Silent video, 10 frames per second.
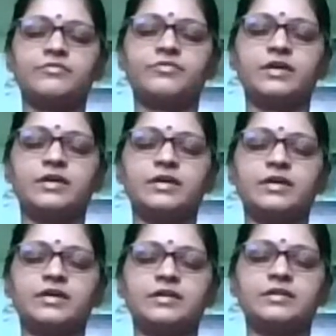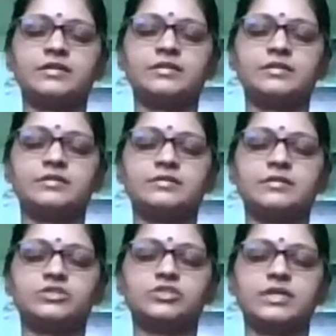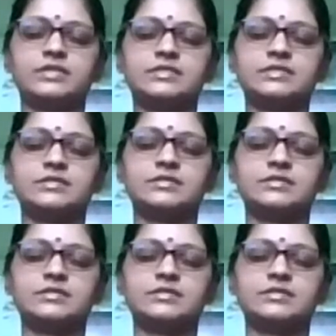feel the chest